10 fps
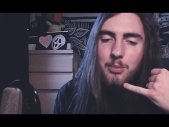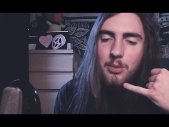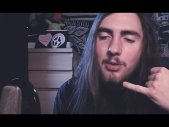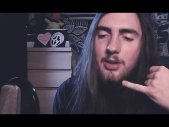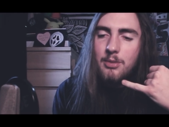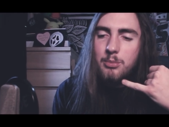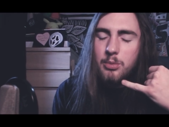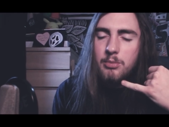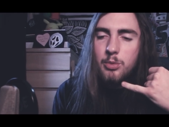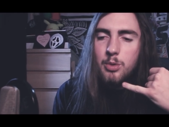we're in
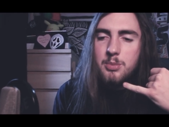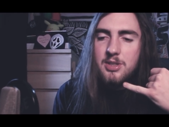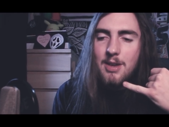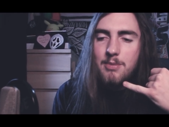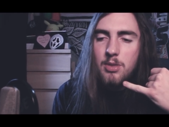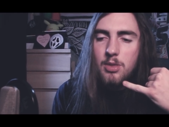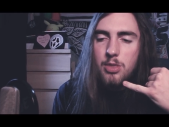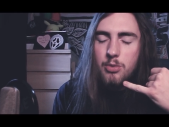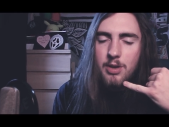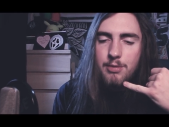room
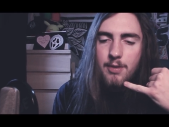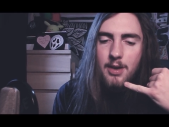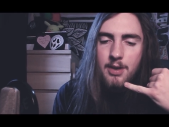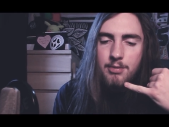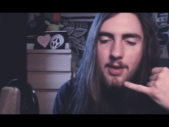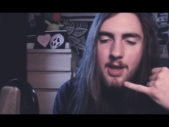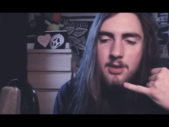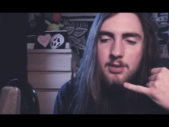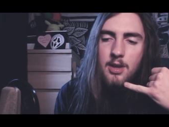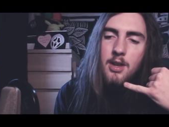735,
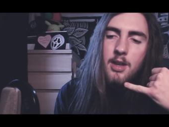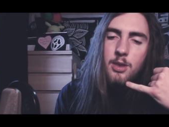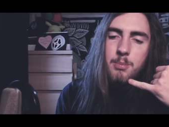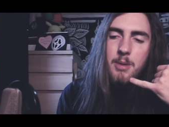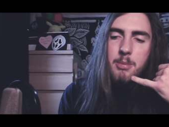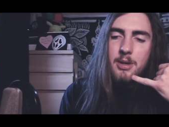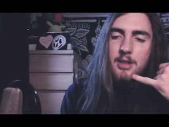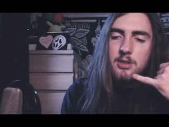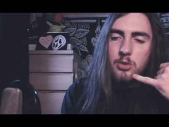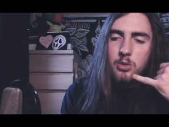and the people
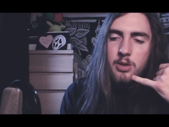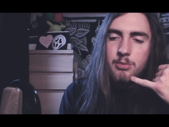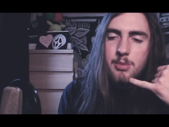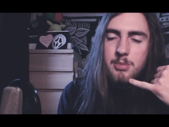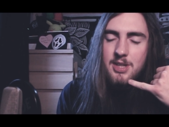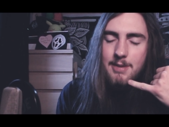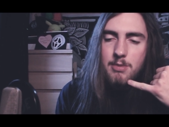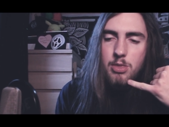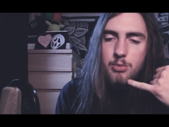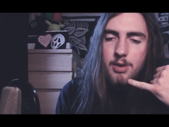next door in room
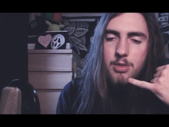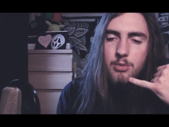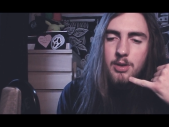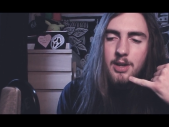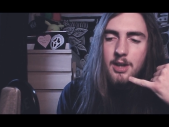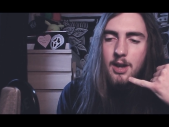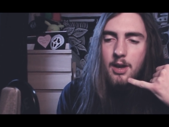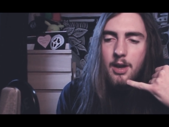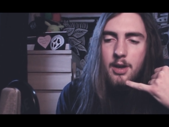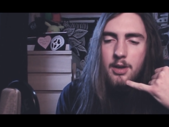733
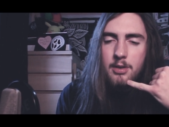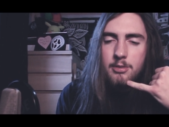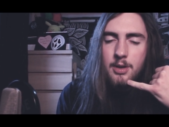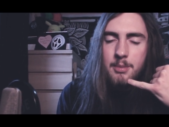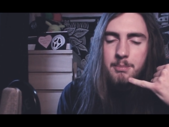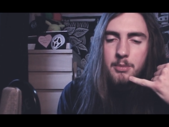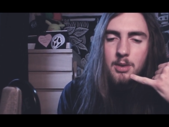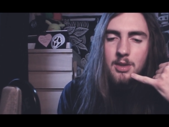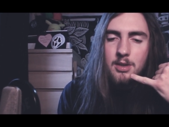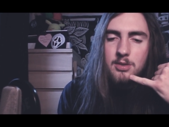are
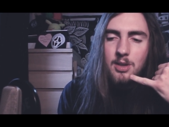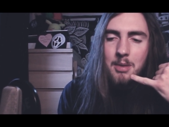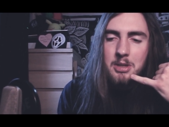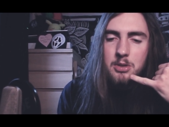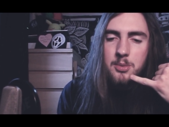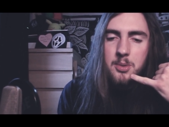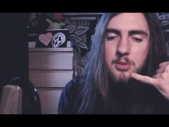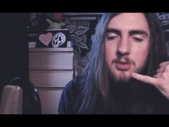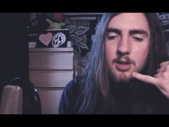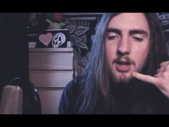they're slamming
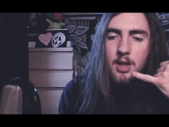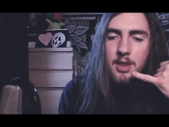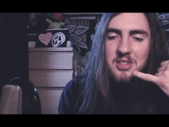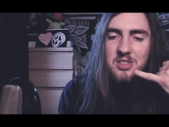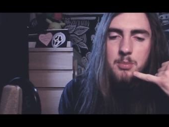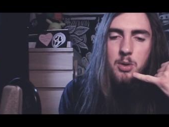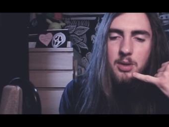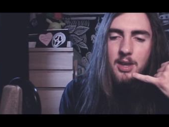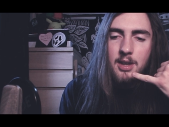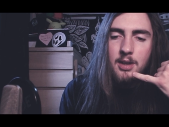doors, they're
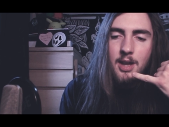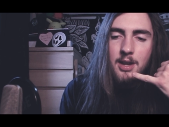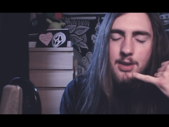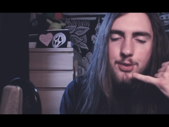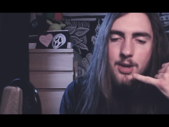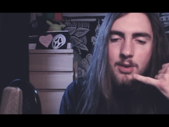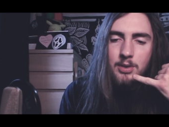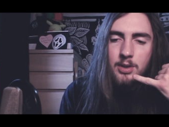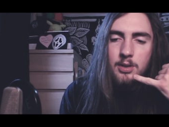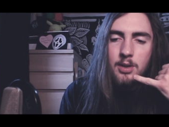smoking, and they're
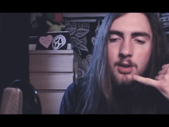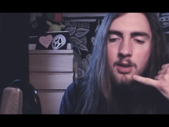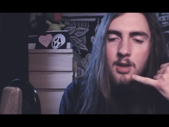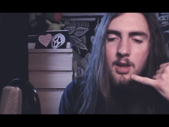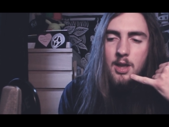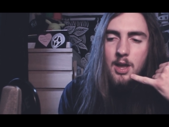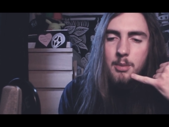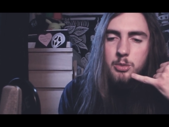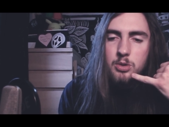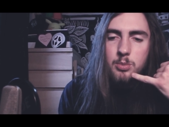shouting a lot.
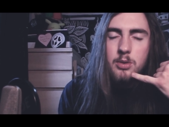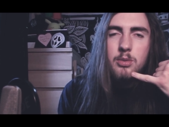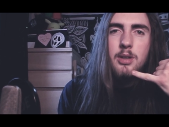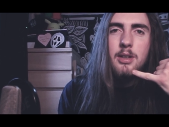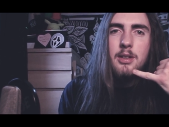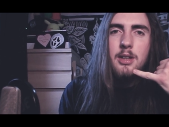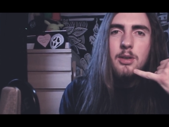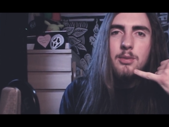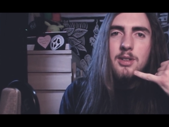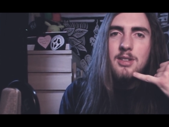I'm just wondering, you
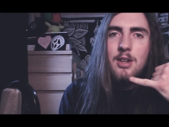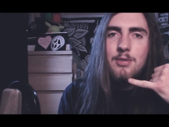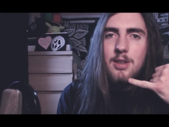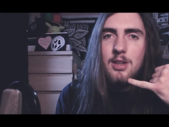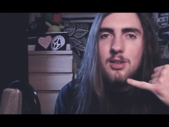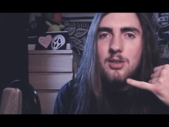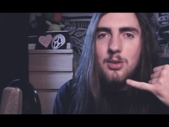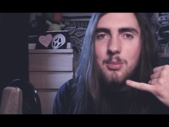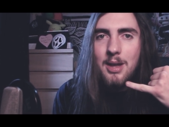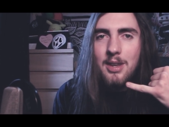know, if there's anything you can
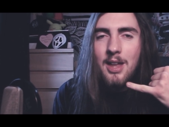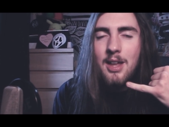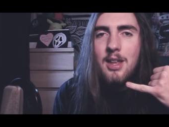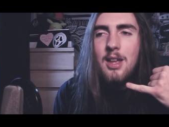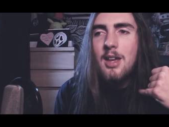do about that.